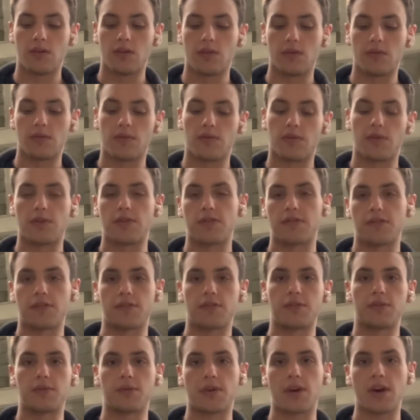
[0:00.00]
For instance,
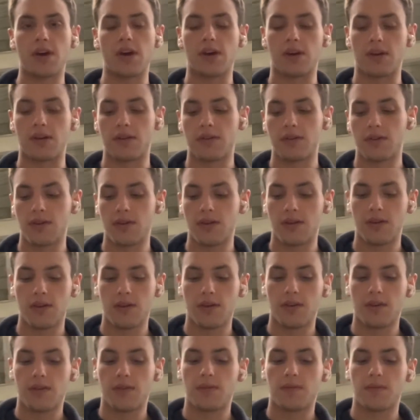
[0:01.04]
the UK.
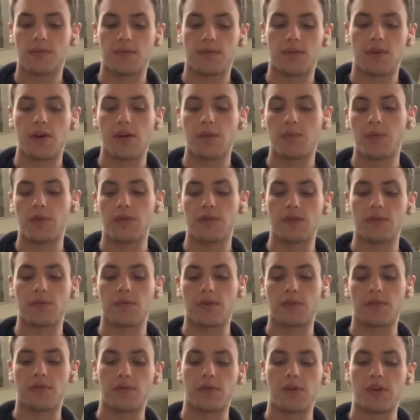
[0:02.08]
Their museums
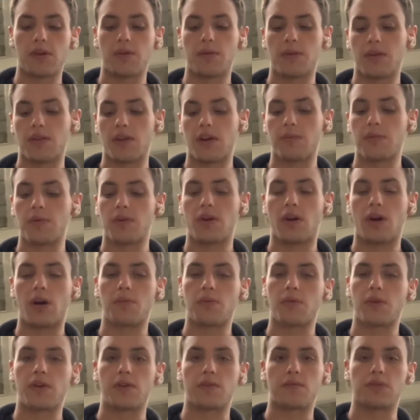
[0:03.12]
are free, and they've been
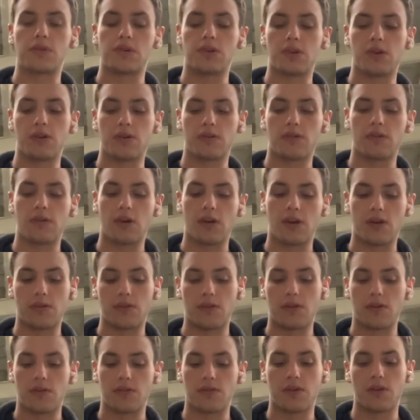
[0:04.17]
operating for years and
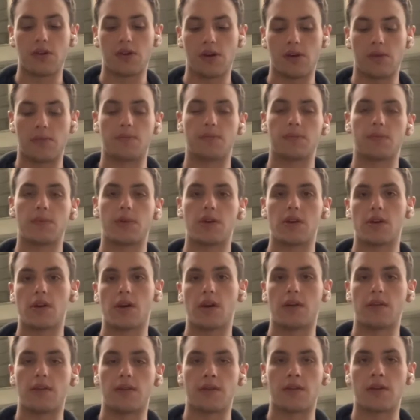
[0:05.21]
years to come.
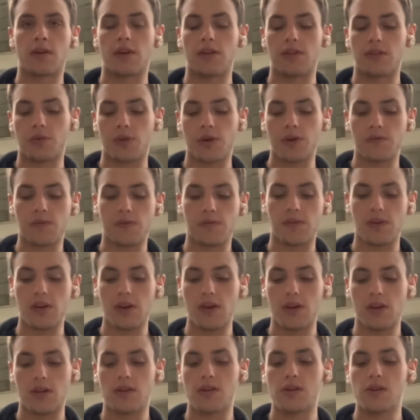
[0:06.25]
And in
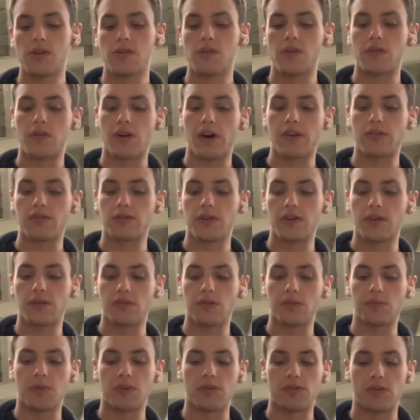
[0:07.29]
2015, the Natural
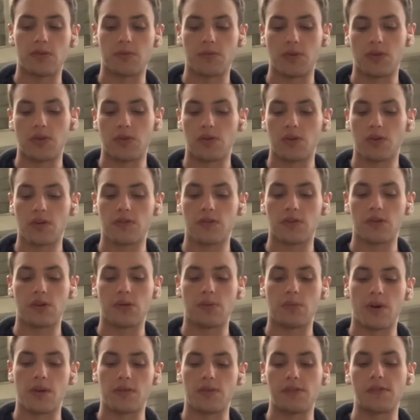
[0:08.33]
History Museum in New York City
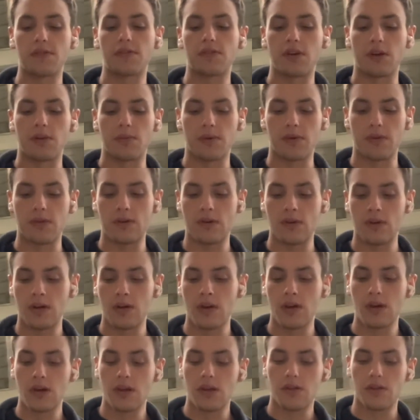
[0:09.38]
made this statement:
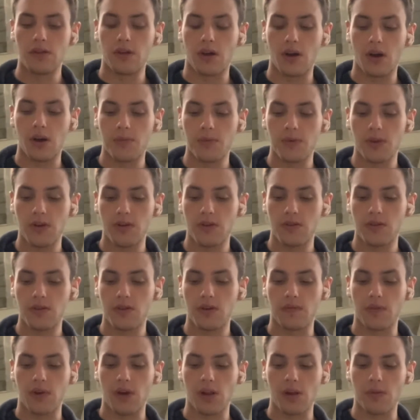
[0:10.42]
the combination
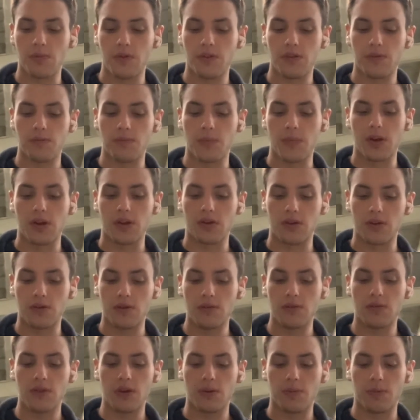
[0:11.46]
of elements made a
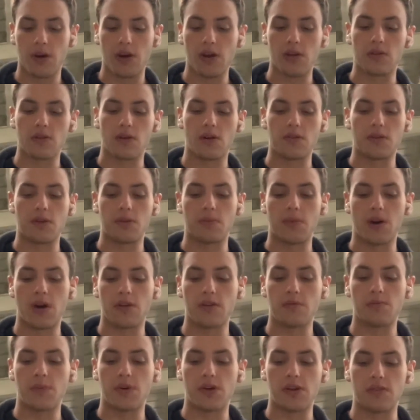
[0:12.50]
huge impact on the amount
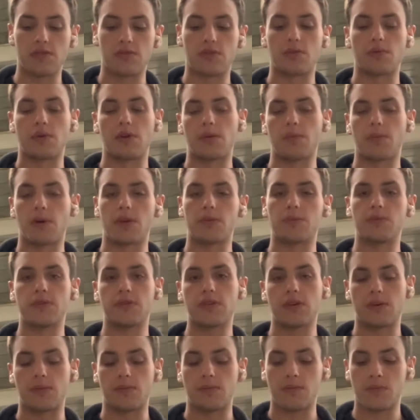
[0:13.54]
of money generated by the
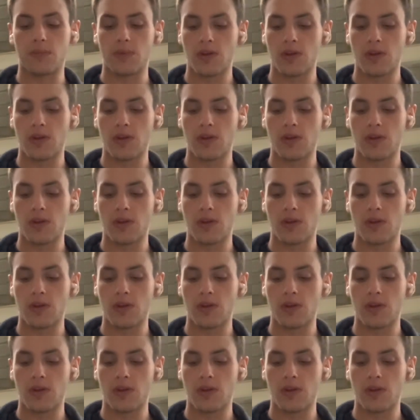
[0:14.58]
museum.